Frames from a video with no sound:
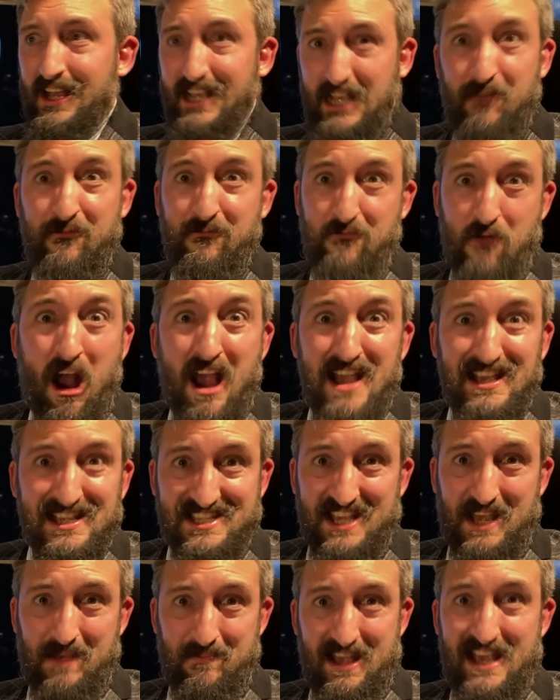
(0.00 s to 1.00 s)
he fries
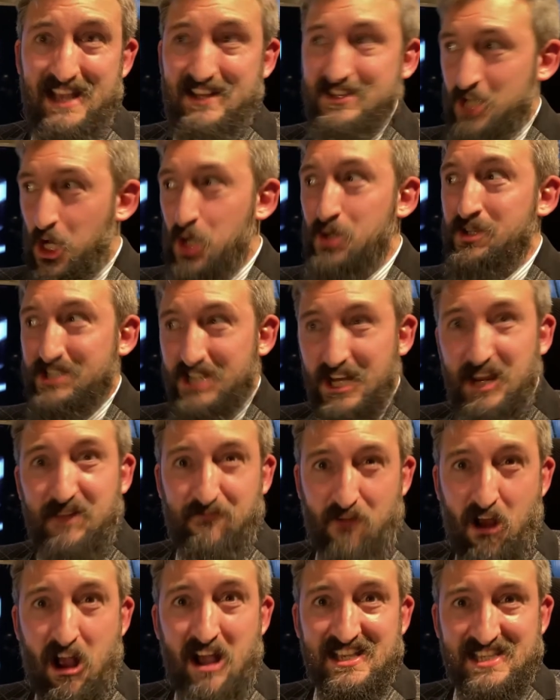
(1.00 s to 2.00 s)
him. He totally
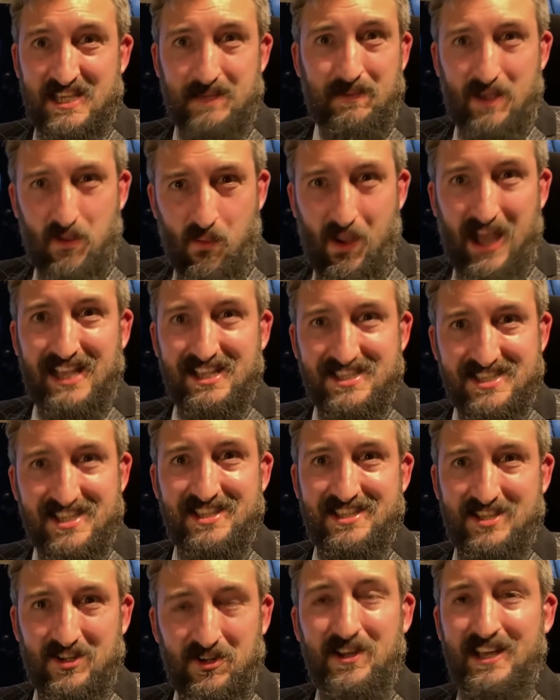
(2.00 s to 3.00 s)
fries him. He waits
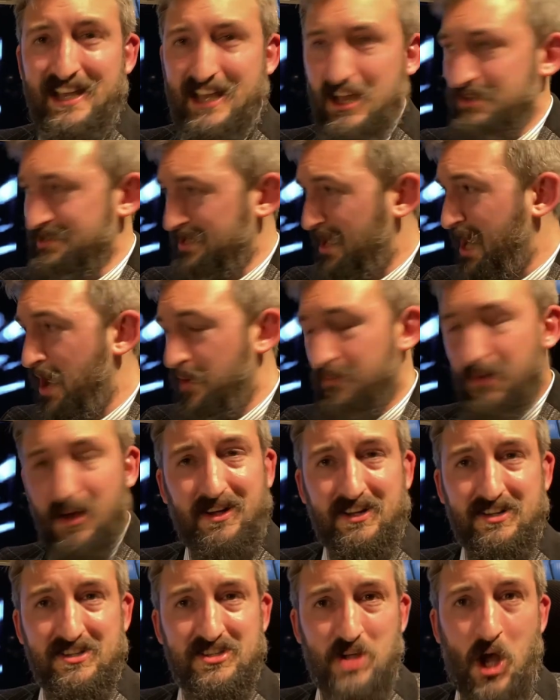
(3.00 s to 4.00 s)
until he goes, "Oh, I'm not
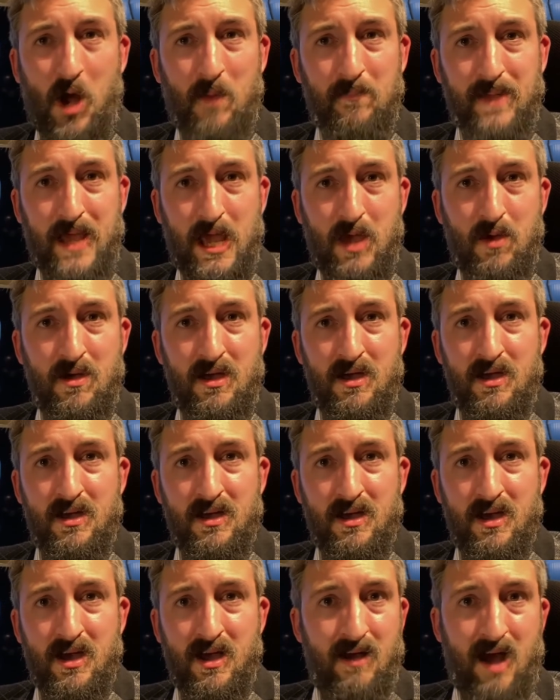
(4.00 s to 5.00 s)
going to stop you.
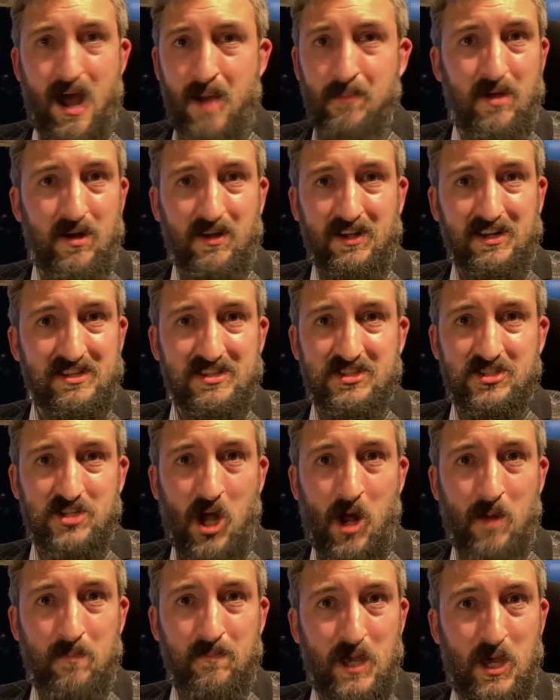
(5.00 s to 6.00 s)
I'm not going to
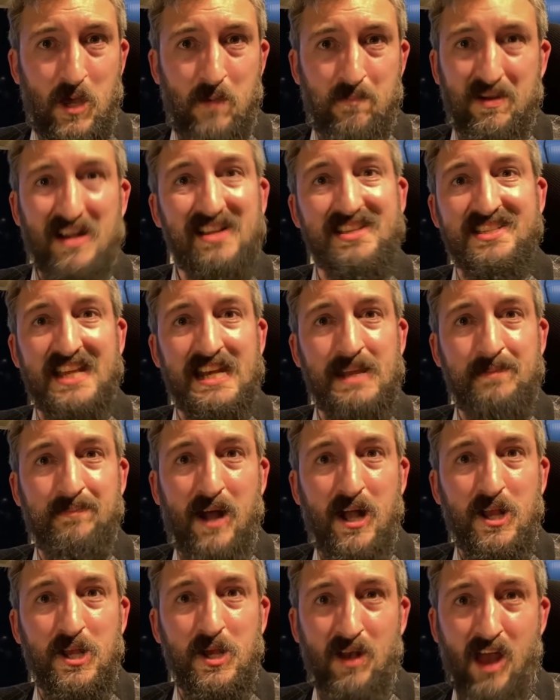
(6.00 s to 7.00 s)
stop you. Press any
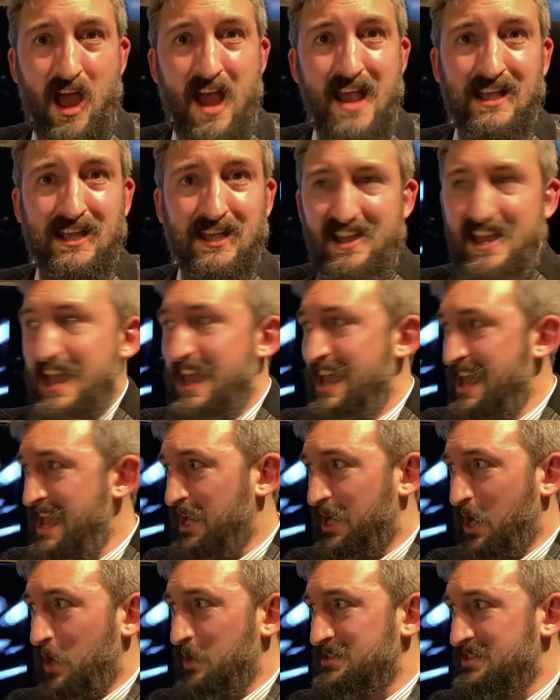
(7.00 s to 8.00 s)
button you like." Ian
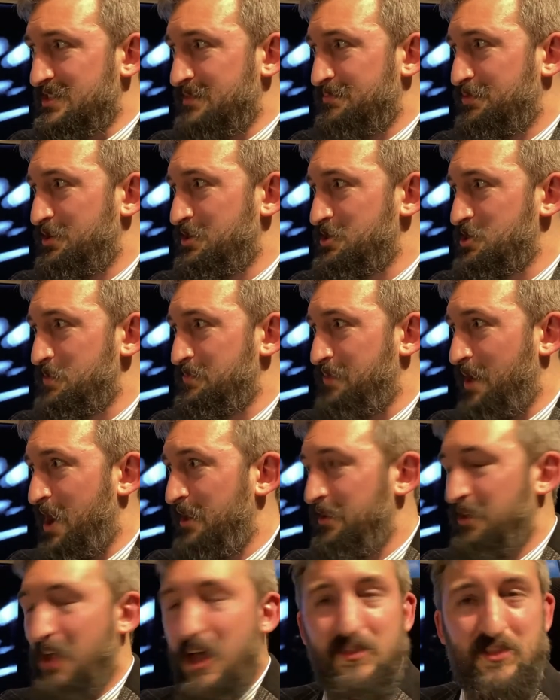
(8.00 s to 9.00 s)
goes to the pressure
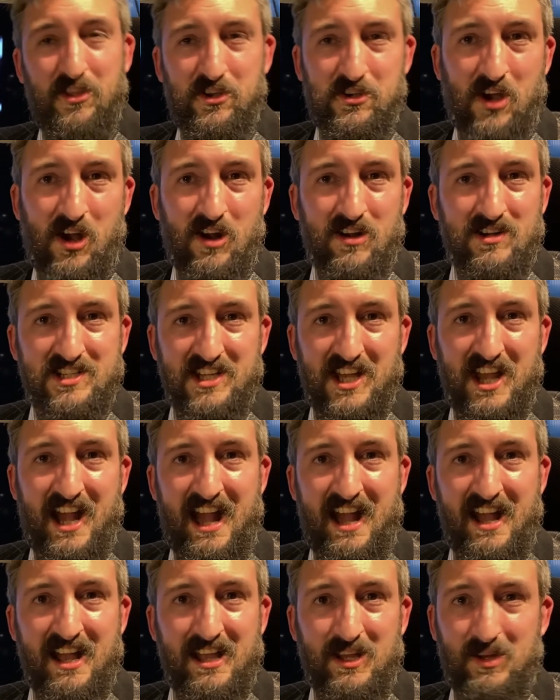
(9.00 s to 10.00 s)
button and the
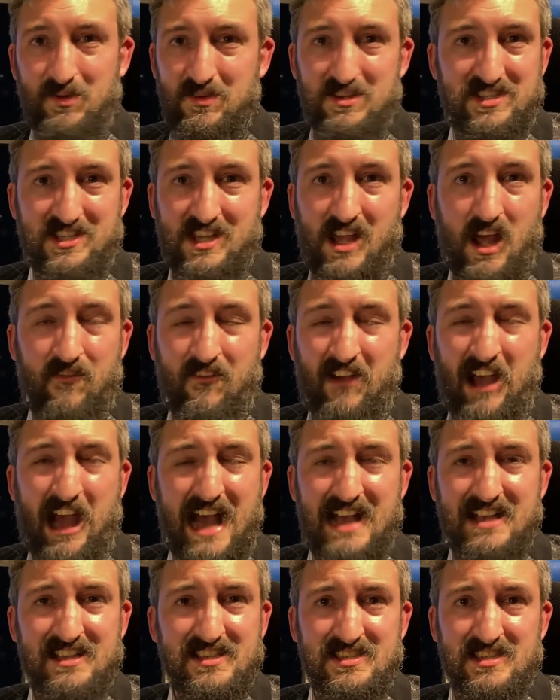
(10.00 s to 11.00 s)
Doctor, you discover,
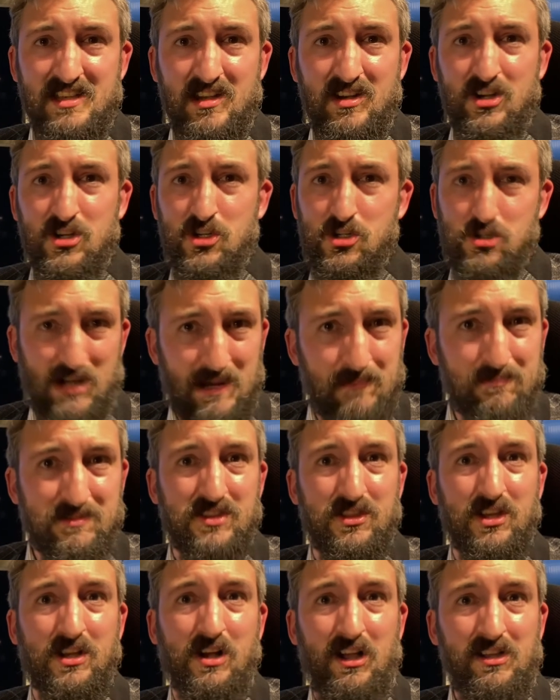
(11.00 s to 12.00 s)
has tripped
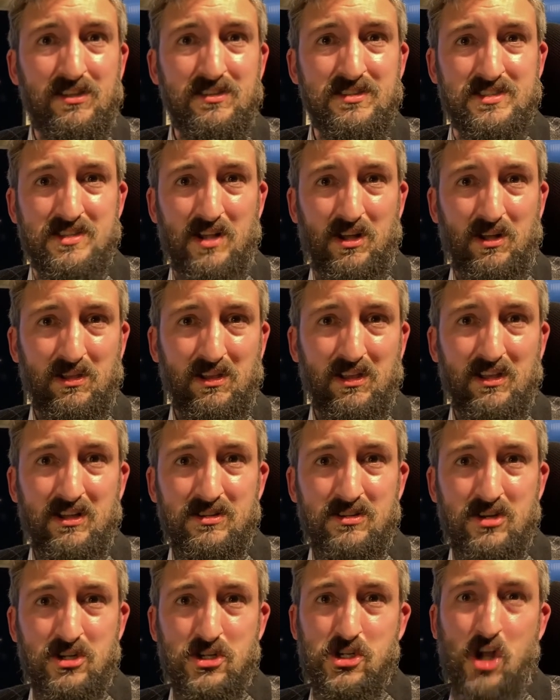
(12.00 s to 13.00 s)
the console
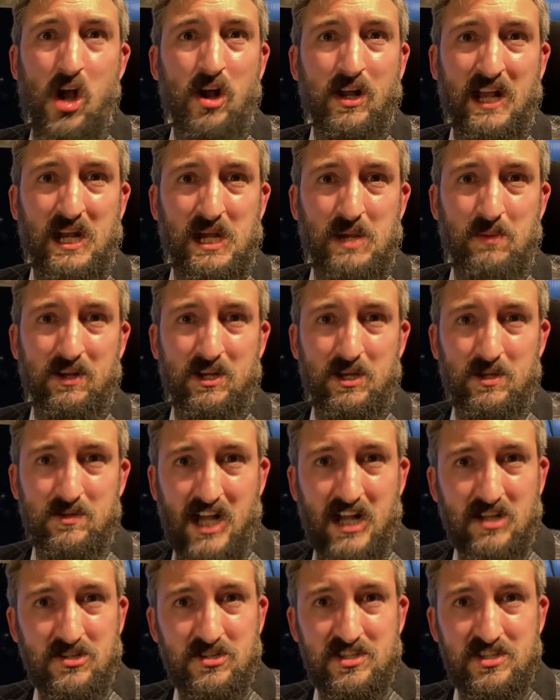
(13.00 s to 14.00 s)
to shock anyone who touches